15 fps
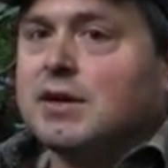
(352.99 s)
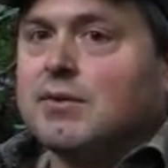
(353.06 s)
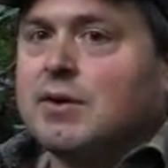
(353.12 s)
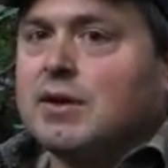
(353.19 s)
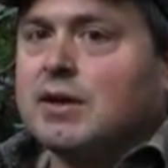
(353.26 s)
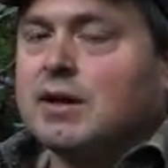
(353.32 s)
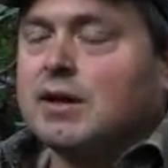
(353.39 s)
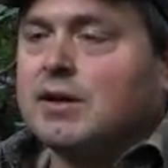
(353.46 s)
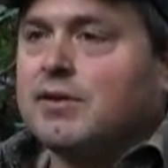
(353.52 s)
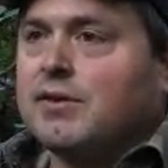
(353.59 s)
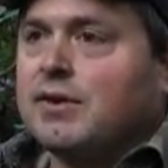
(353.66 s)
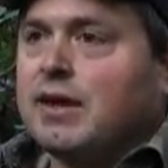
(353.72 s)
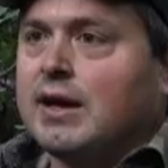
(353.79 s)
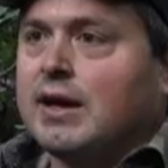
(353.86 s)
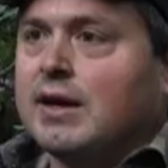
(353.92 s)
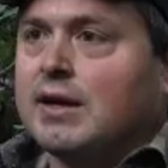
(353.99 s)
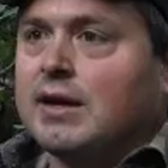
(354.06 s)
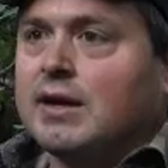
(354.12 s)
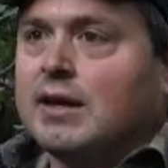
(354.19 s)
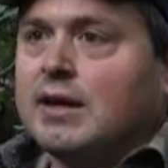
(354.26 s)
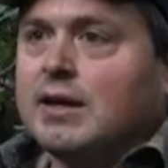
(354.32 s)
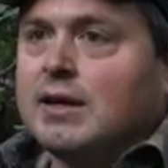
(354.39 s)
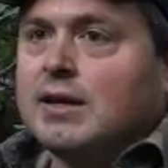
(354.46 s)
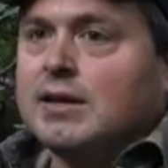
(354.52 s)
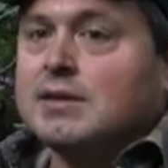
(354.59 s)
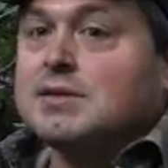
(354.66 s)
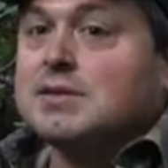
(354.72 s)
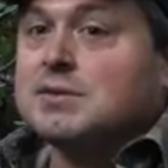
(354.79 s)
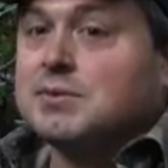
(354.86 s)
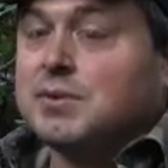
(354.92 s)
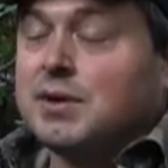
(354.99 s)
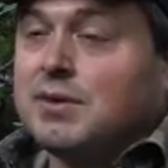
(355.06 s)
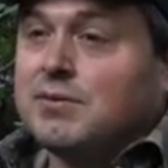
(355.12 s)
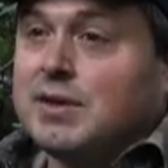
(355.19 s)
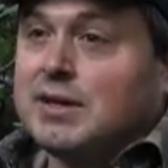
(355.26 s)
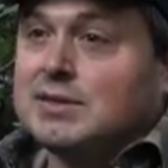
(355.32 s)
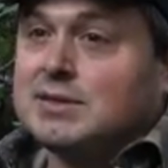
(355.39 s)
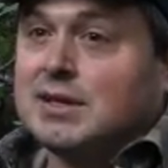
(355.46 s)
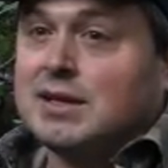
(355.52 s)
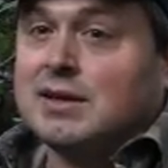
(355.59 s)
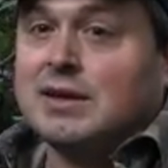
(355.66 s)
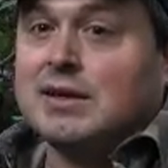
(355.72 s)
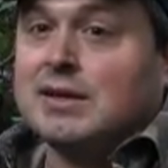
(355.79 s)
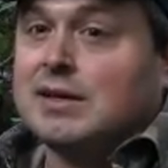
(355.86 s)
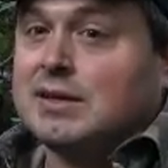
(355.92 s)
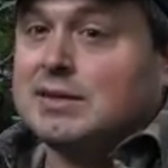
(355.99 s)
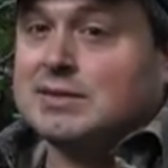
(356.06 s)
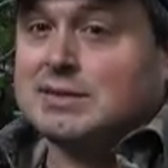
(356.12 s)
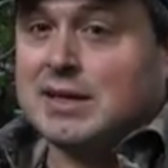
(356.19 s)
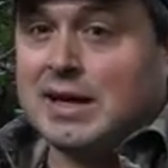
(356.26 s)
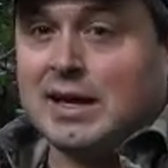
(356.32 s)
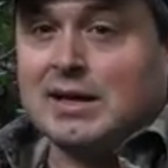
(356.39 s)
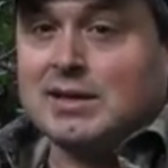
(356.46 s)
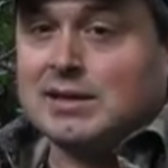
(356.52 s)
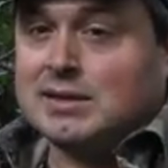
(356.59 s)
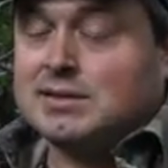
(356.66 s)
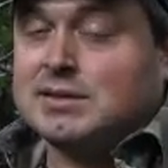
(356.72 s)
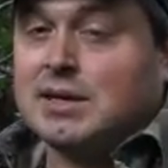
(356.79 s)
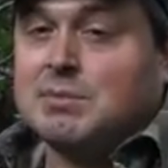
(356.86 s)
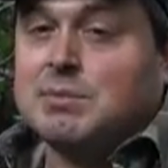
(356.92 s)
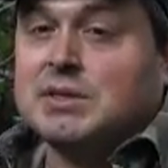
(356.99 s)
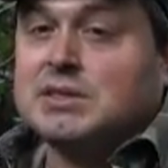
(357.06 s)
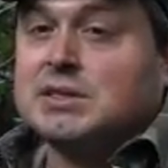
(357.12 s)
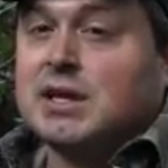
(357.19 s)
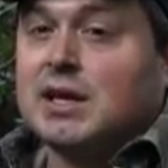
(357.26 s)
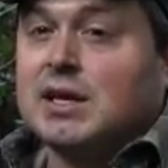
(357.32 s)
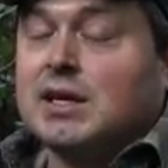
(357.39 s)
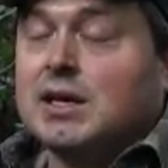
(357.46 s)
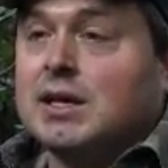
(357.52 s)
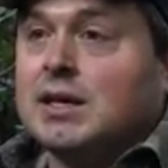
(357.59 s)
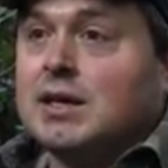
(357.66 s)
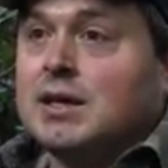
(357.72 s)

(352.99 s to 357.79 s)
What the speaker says: I went and got another tag, and this is 12 days later. I did exactly the same mistake,